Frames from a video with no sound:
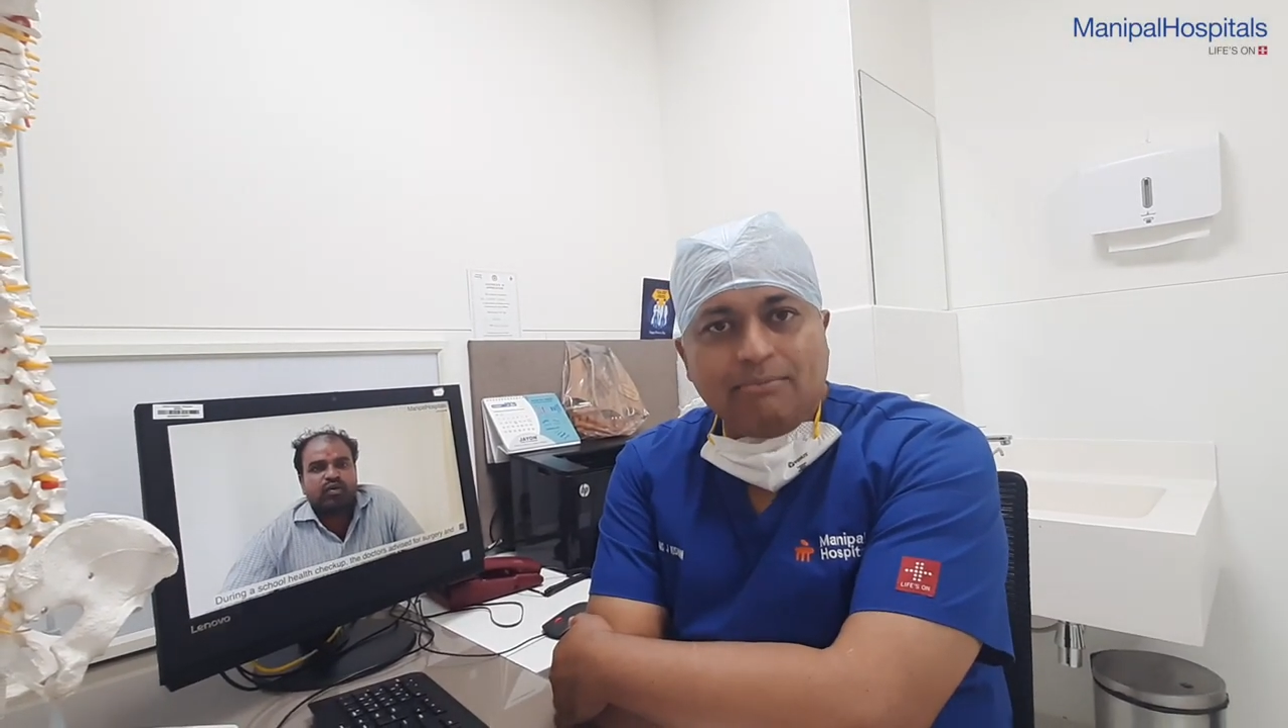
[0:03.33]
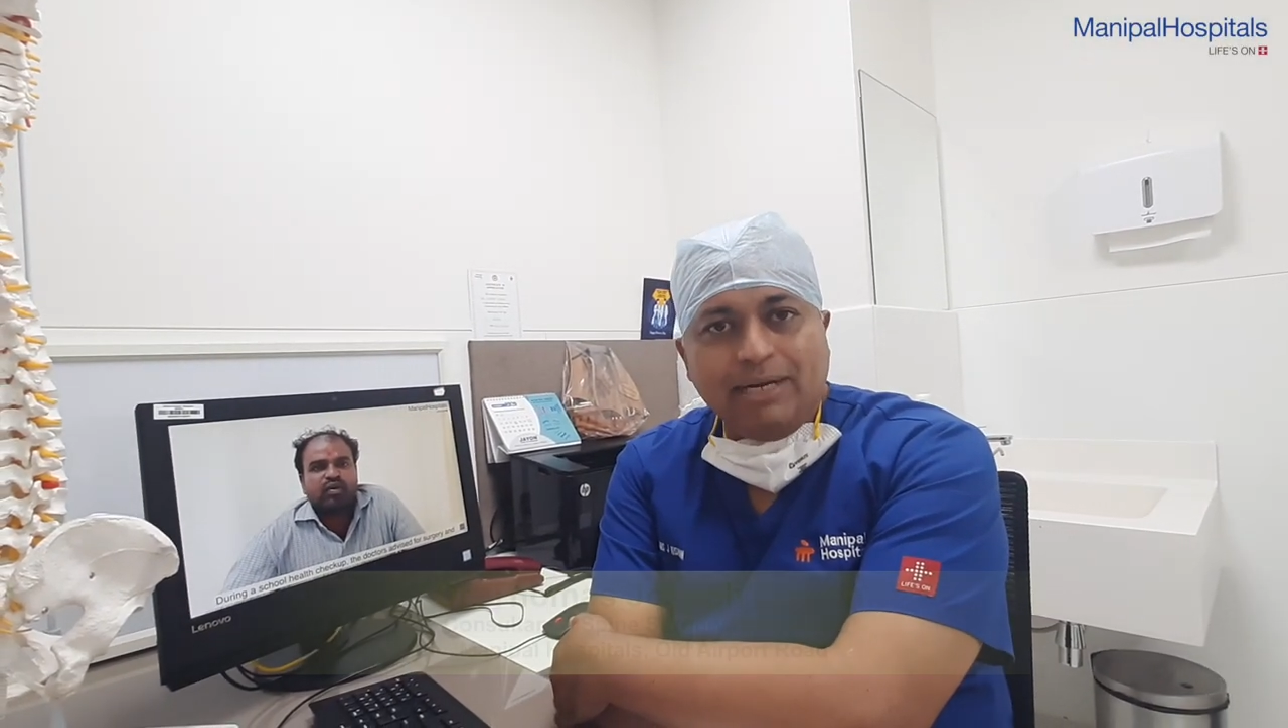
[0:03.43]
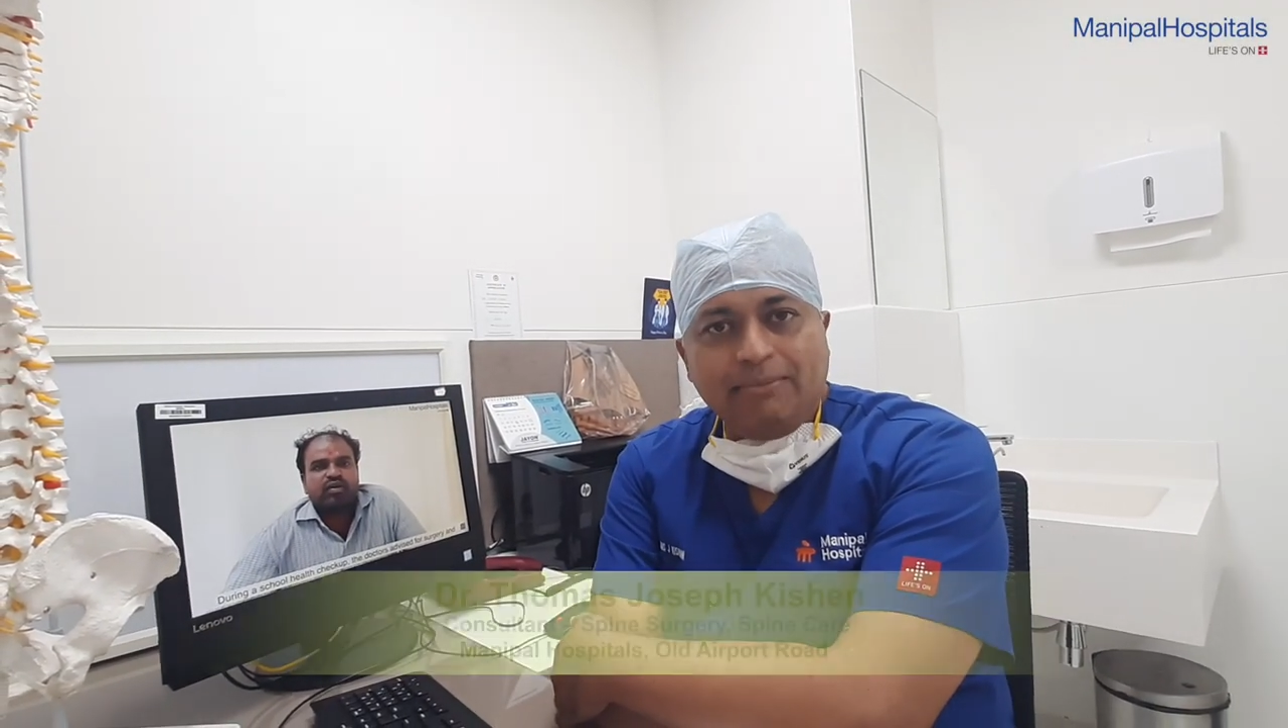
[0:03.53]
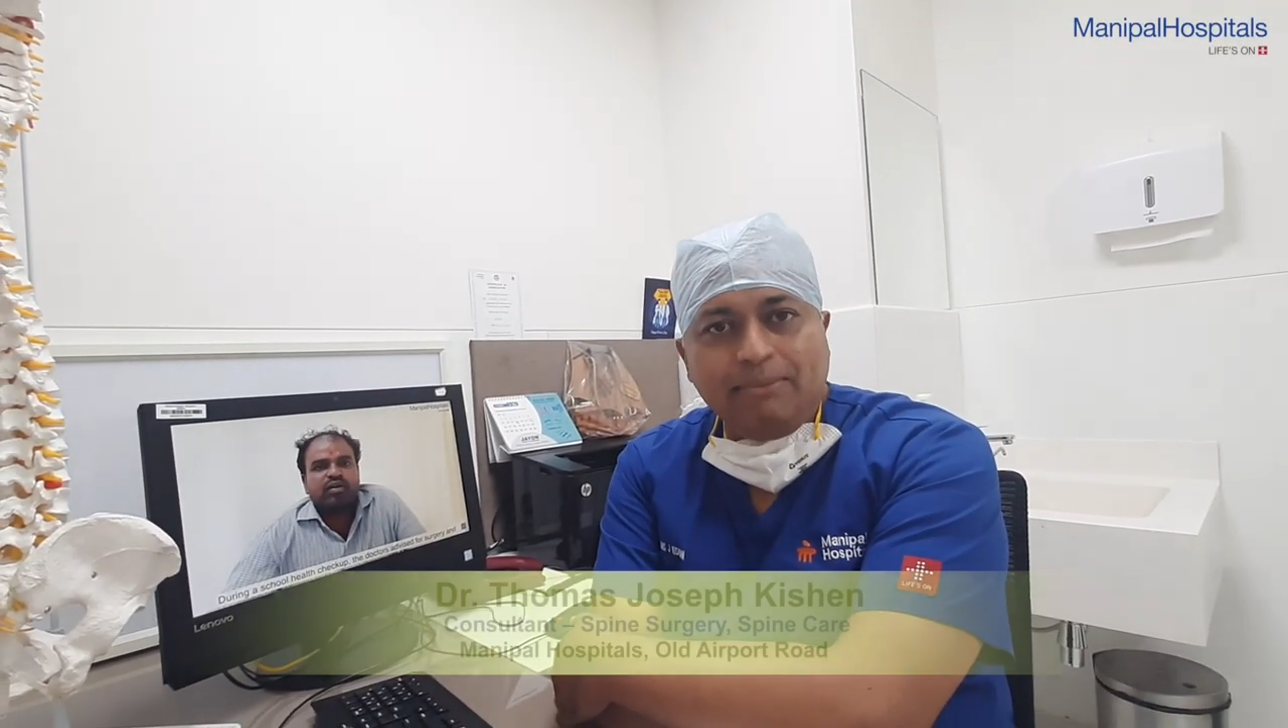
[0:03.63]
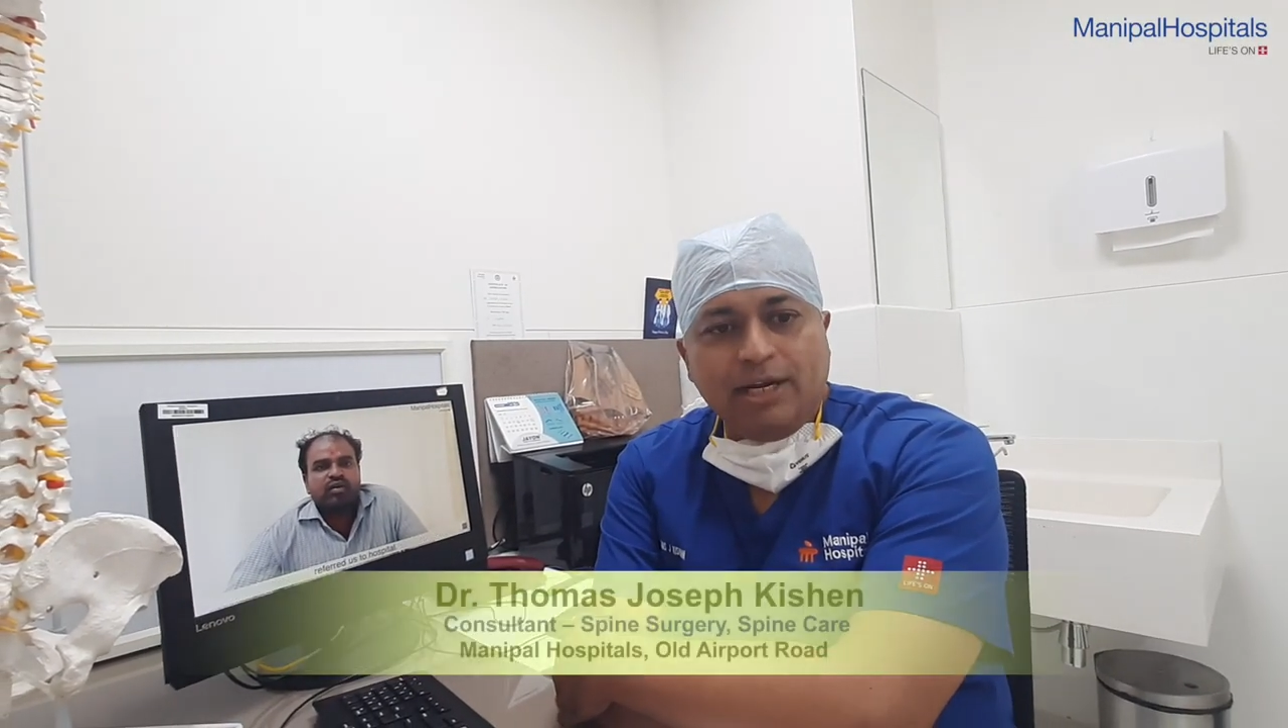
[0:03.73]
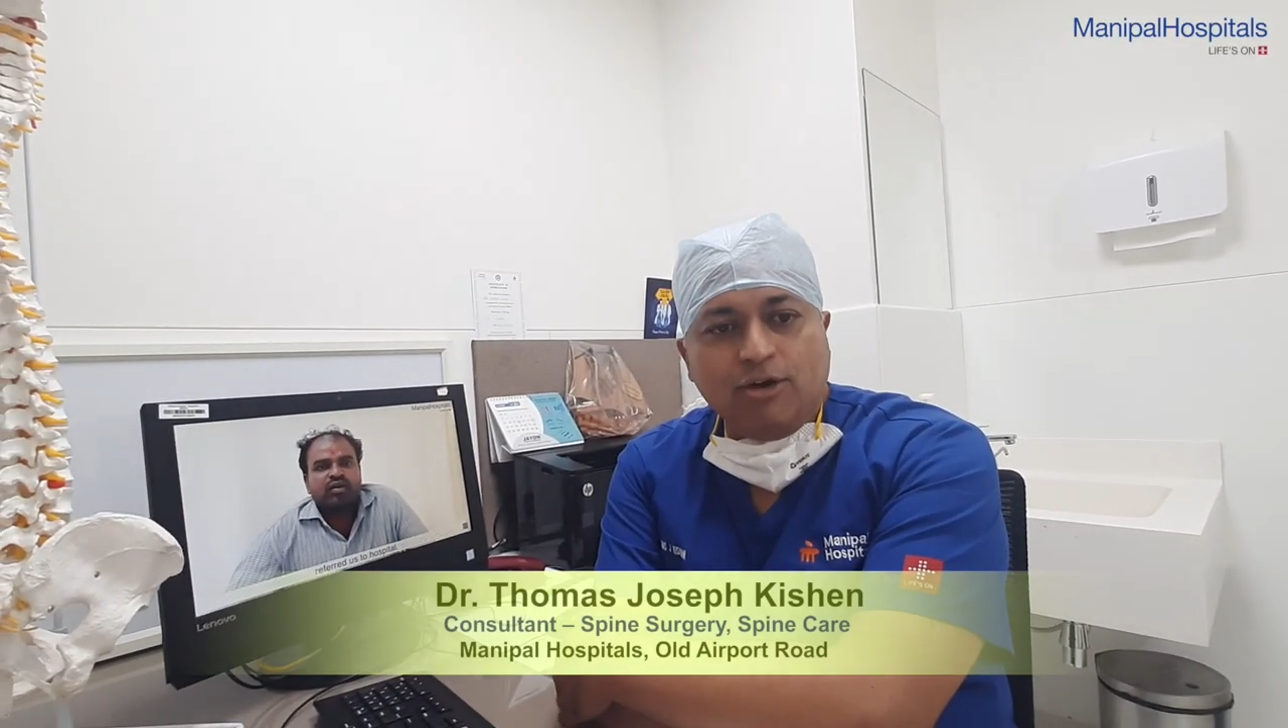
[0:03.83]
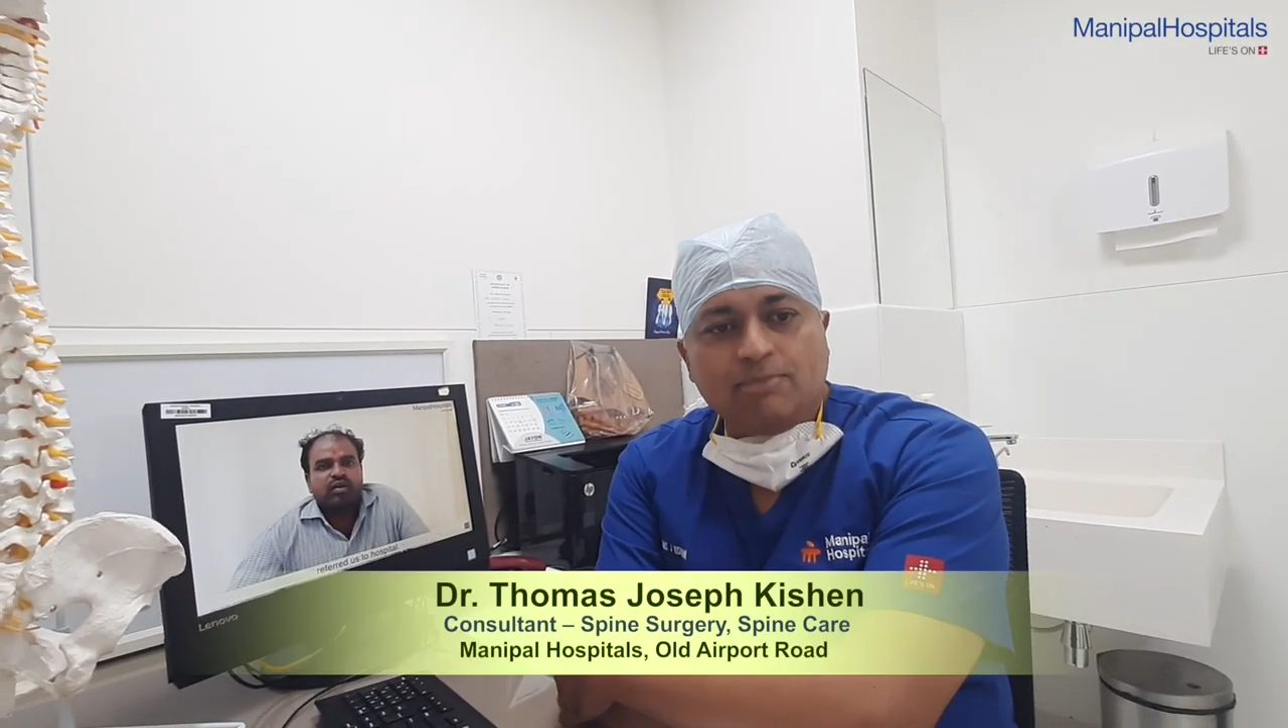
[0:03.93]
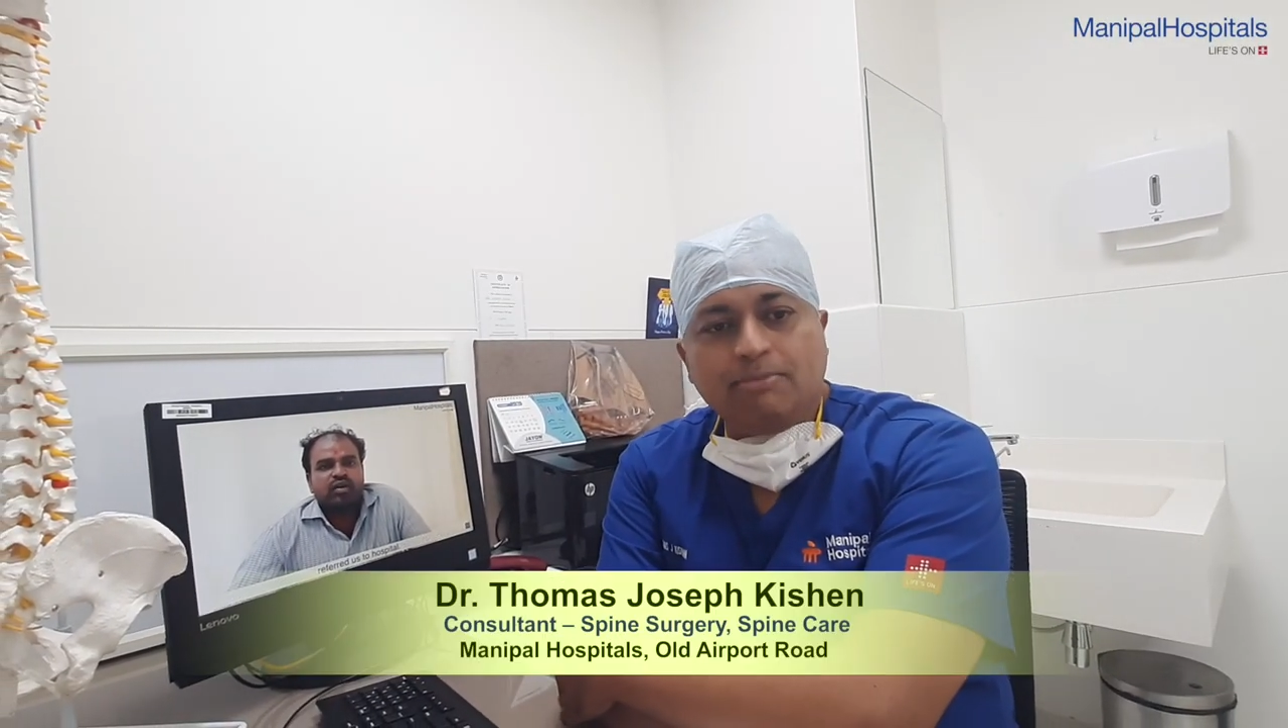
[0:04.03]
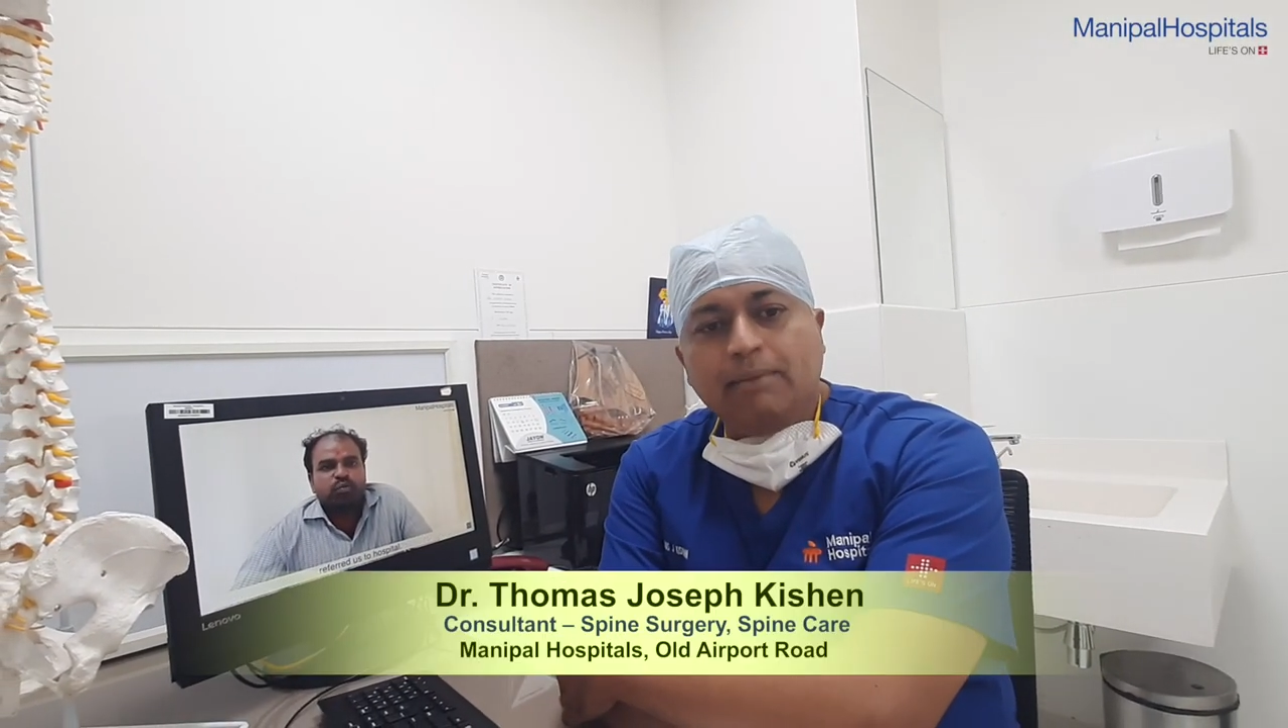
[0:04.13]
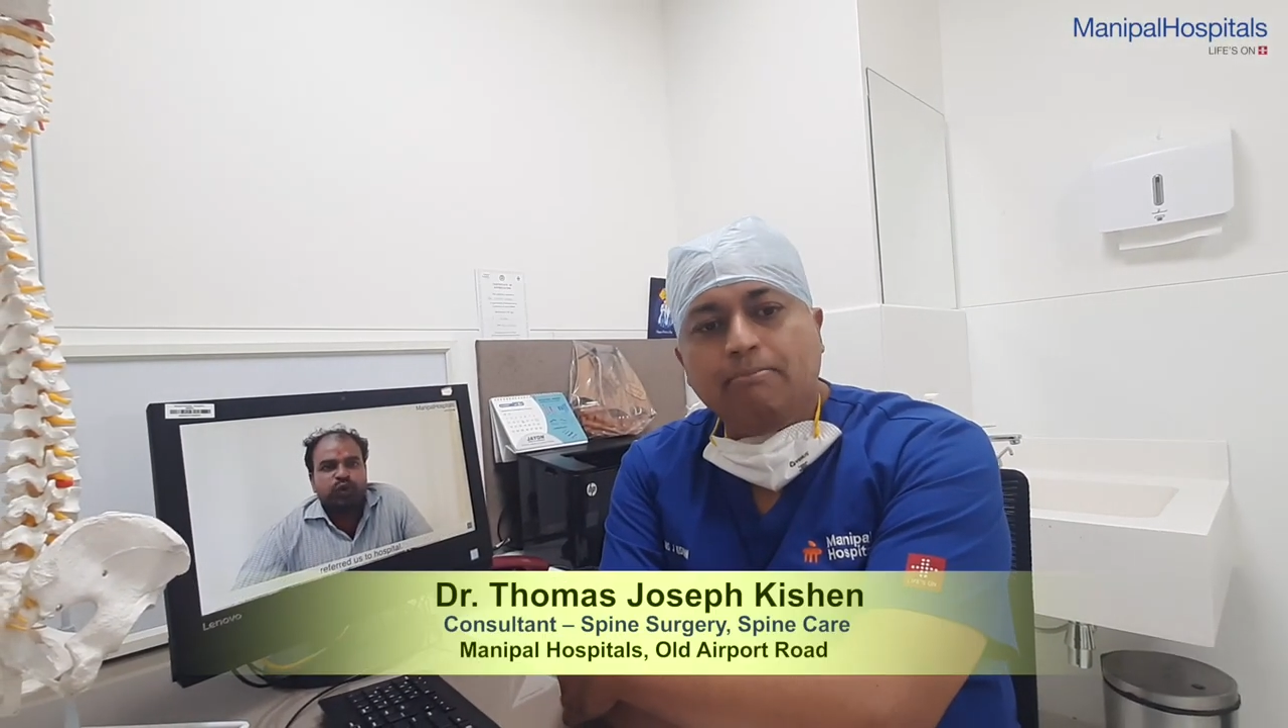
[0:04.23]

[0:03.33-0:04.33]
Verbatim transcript: Manipal Hospital,